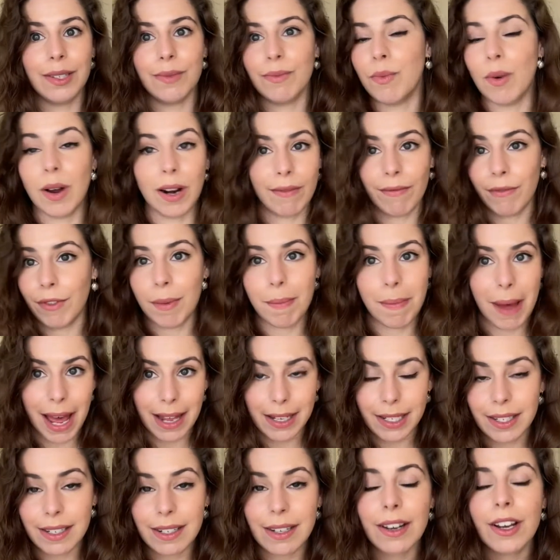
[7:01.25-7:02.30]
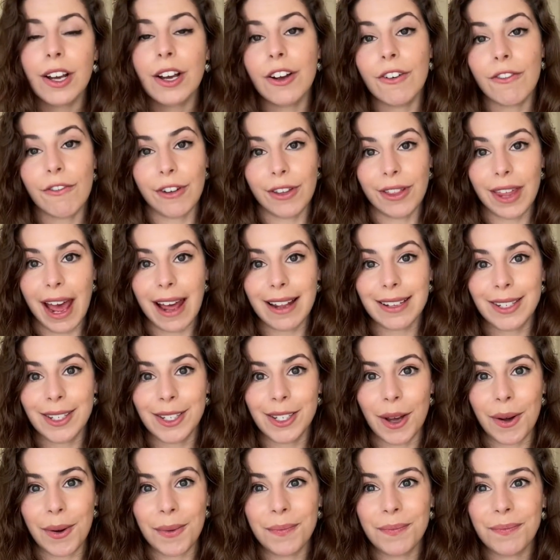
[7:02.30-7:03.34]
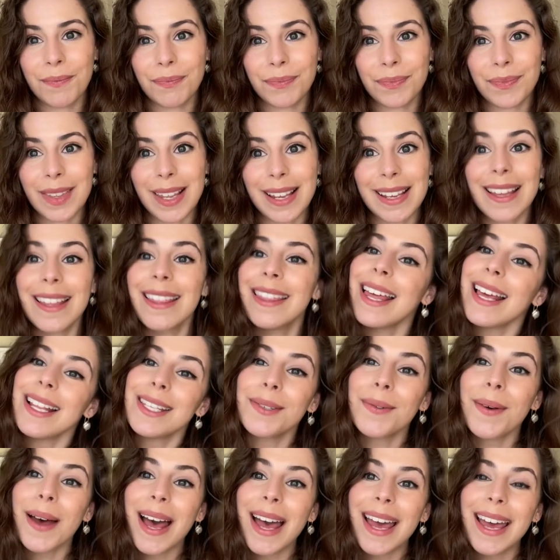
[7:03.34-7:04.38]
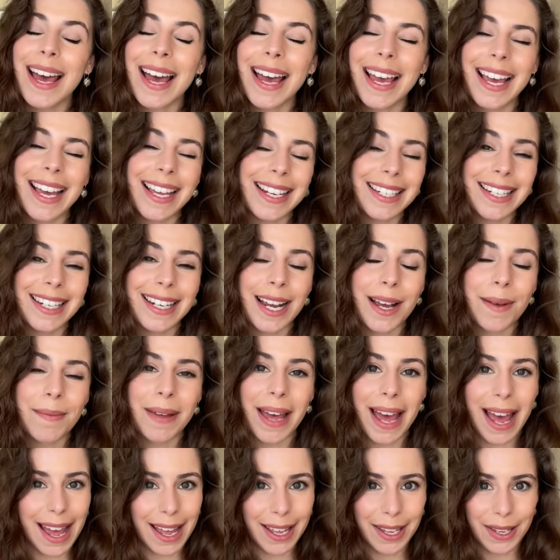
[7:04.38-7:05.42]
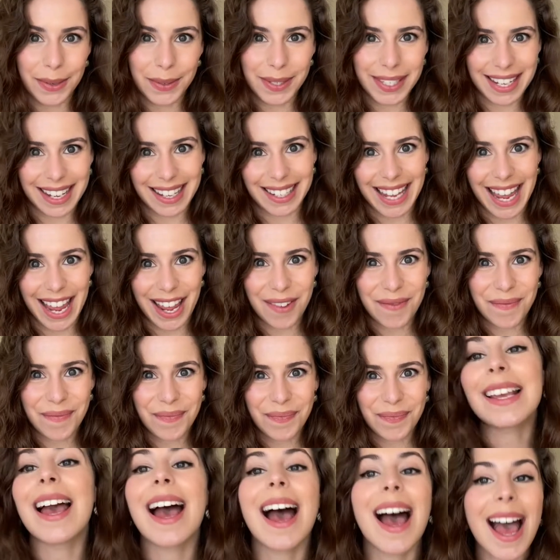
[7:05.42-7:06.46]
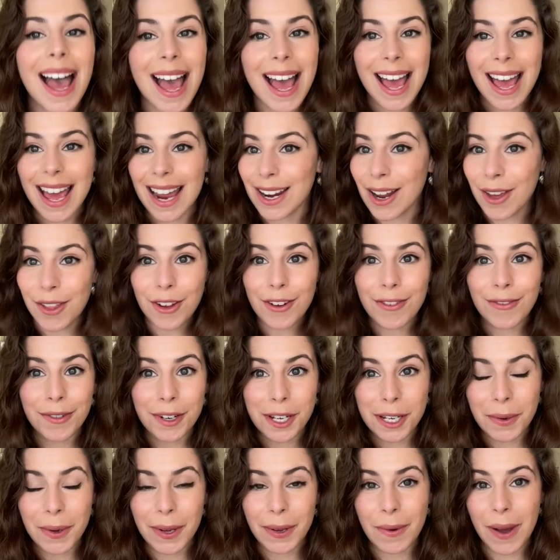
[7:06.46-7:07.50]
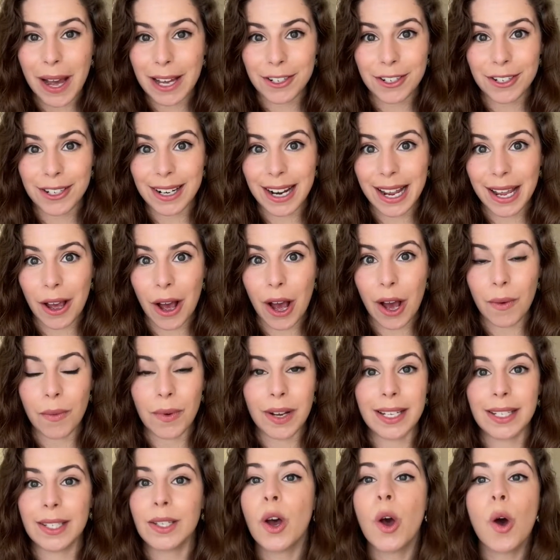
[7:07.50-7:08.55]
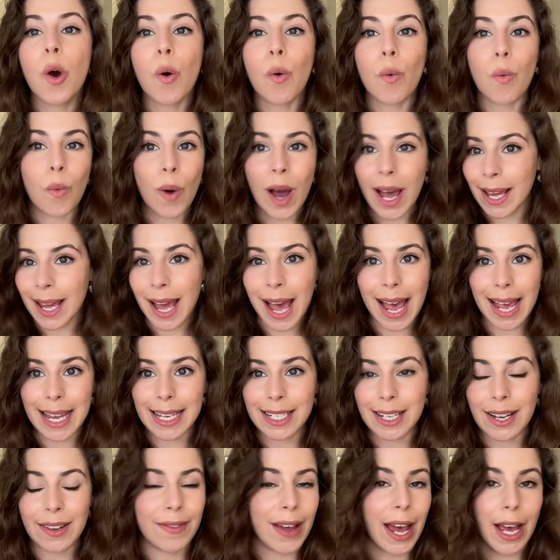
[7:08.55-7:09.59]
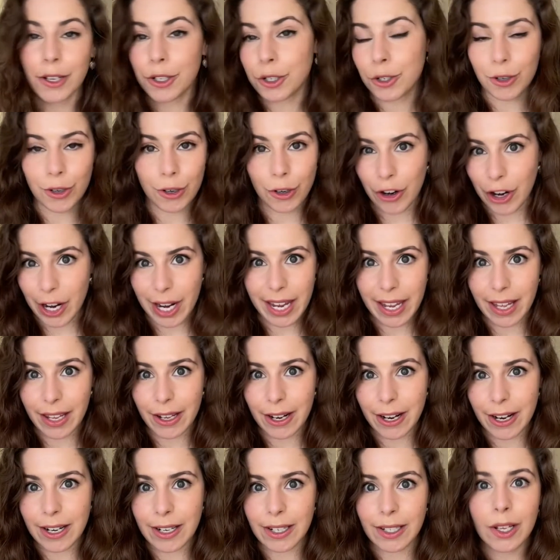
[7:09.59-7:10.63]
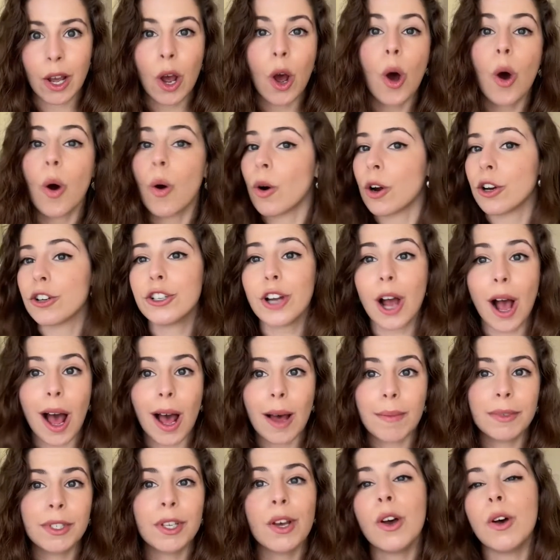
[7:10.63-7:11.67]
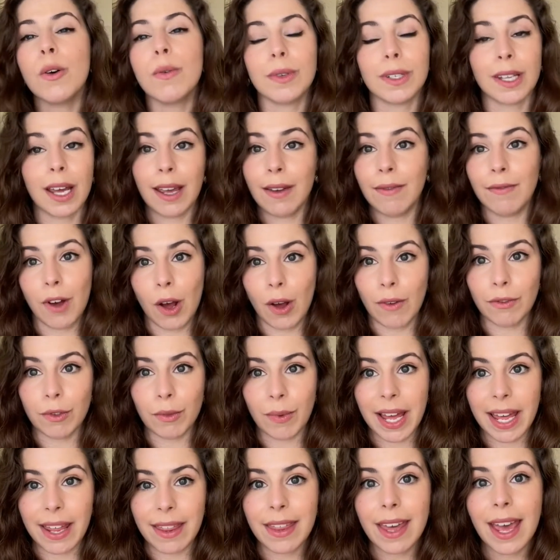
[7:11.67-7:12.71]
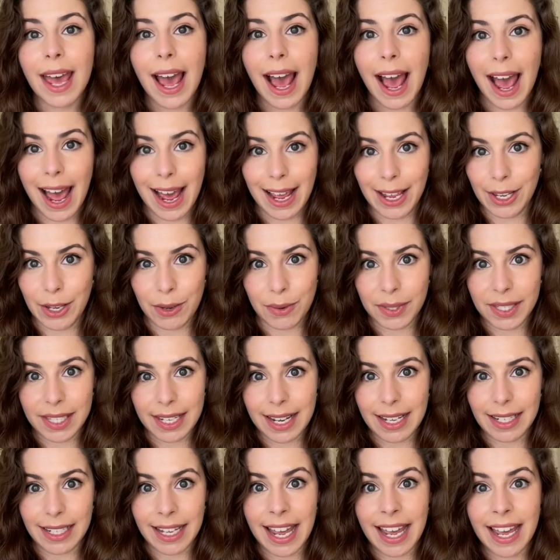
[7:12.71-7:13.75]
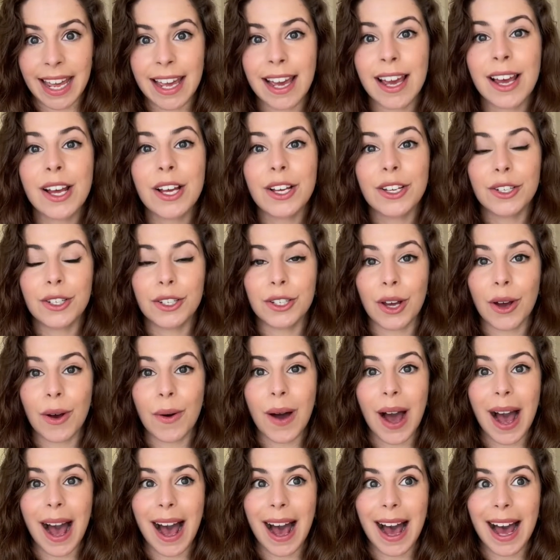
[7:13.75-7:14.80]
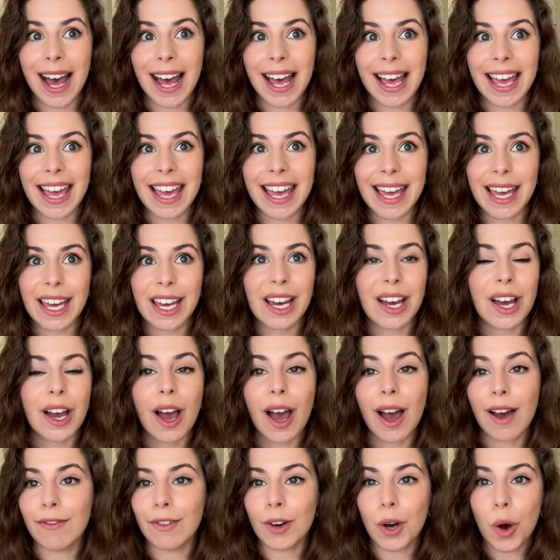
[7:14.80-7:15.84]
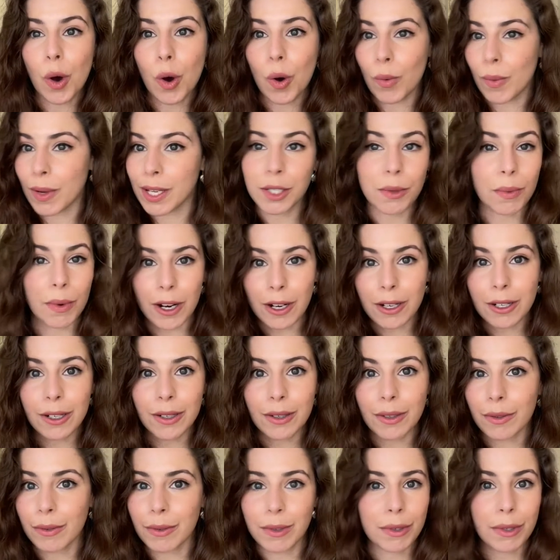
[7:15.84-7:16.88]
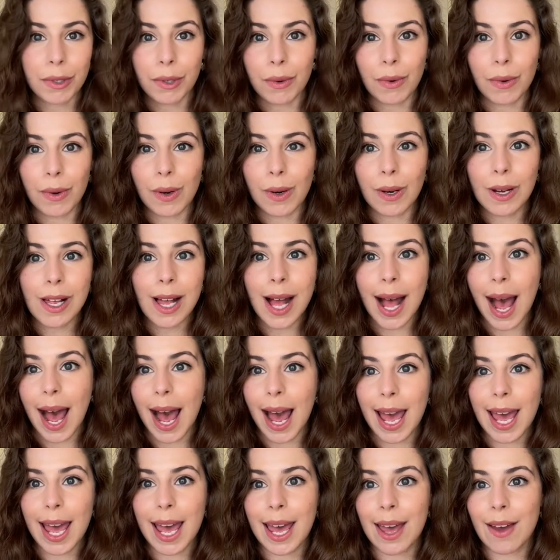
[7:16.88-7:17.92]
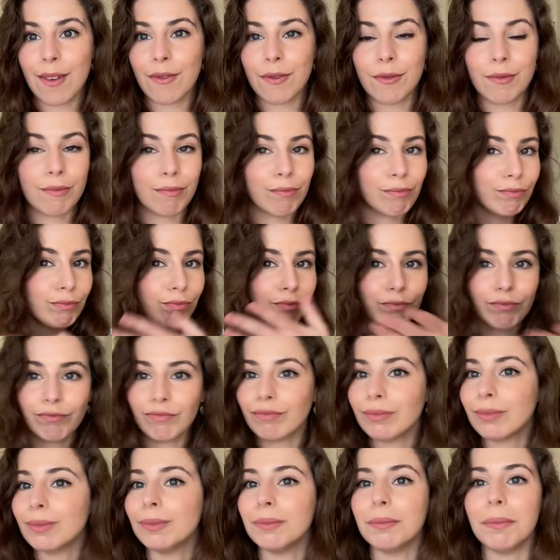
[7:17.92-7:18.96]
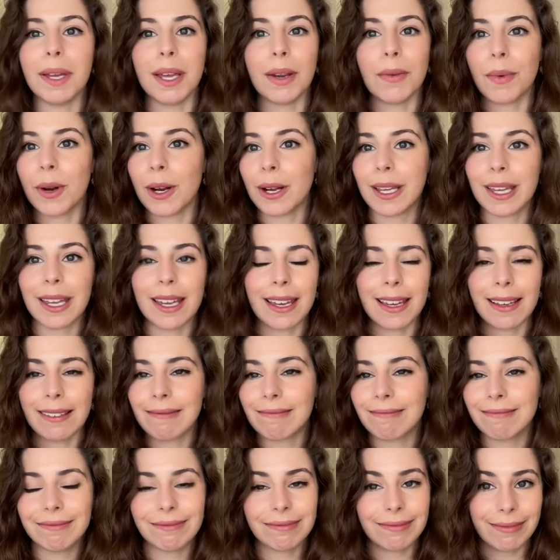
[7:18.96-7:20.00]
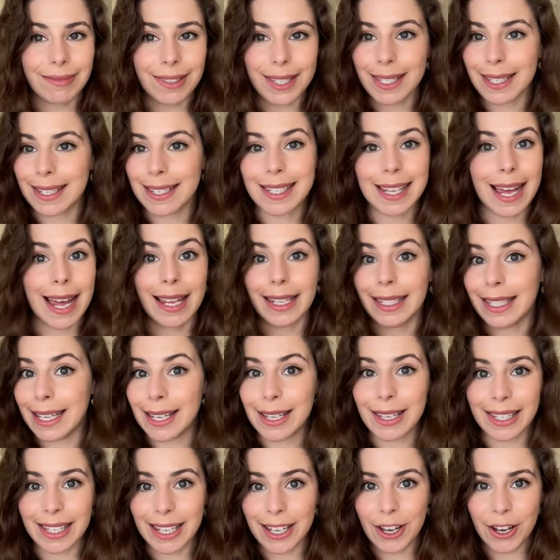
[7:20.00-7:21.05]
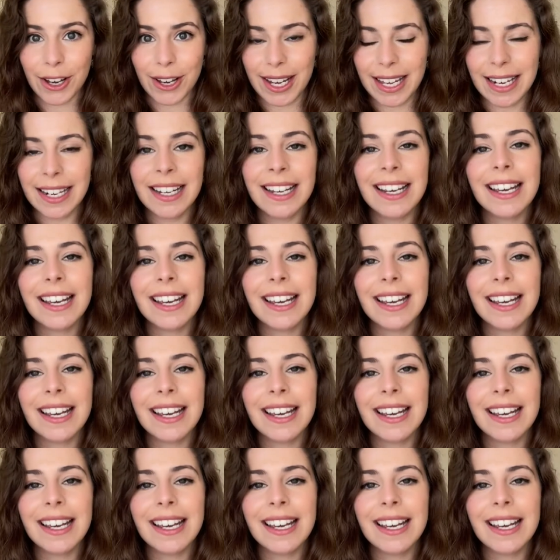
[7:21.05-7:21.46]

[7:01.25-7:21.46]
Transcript: one of the best for that. So that's why I ended up at UCLA. Another frequent question I got was what kind of extracurriculars or jobs was I involved with at UCLA. So I have always worked through school. I've been working since I legally could.